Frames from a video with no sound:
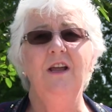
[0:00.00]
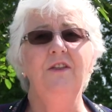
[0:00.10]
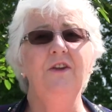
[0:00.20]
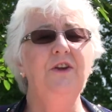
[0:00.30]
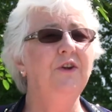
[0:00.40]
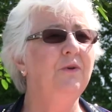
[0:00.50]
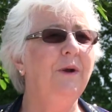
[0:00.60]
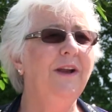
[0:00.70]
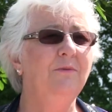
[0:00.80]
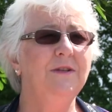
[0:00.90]
The cure
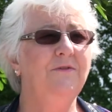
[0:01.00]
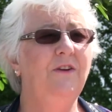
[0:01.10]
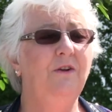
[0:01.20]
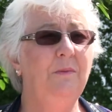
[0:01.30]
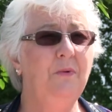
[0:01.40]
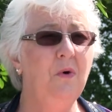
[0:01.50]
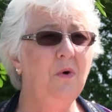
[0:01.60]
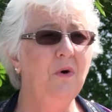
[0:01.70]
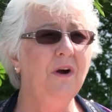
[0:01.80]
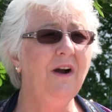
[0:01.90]
rate was very
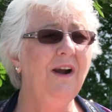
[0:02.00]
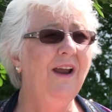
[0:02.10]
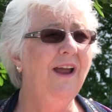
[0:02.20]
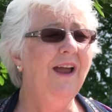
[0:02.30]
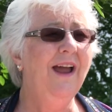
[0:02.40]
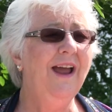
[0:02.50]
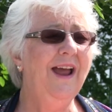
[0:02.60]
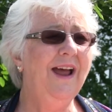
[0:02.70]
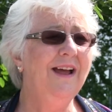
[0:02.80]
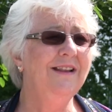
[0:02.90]
poor,
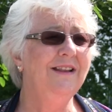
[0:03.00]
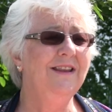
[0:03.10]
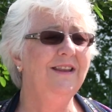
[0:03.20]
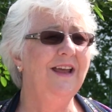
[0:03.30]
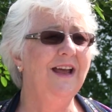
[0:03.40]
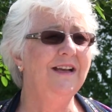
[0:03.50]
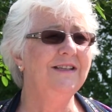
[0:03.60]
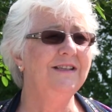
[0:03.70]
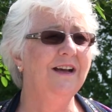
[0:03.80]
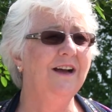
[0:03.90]
and that